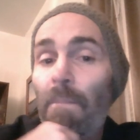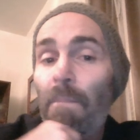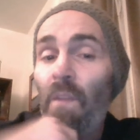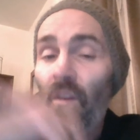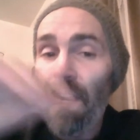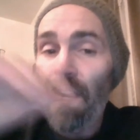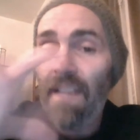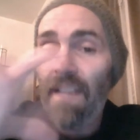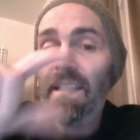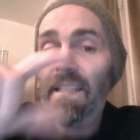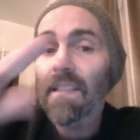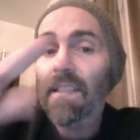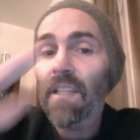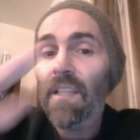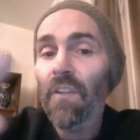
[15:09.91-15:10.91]
you need to
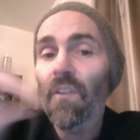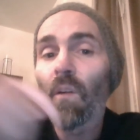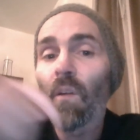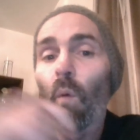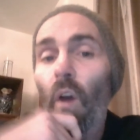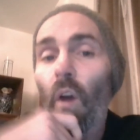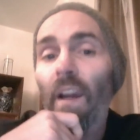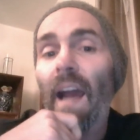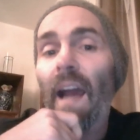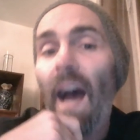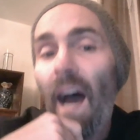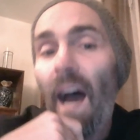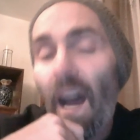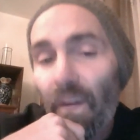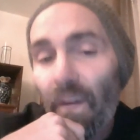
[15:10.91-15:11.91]
continue to work
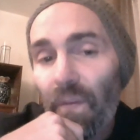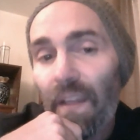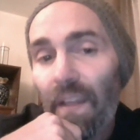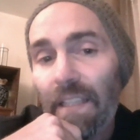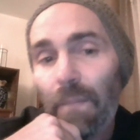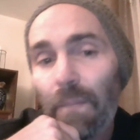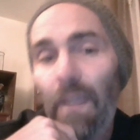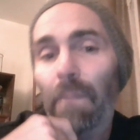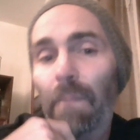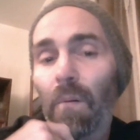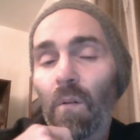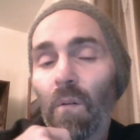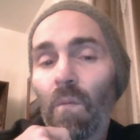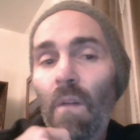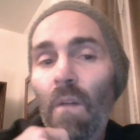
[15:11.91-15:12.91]
hard for these
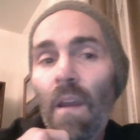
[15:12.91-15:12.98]
people,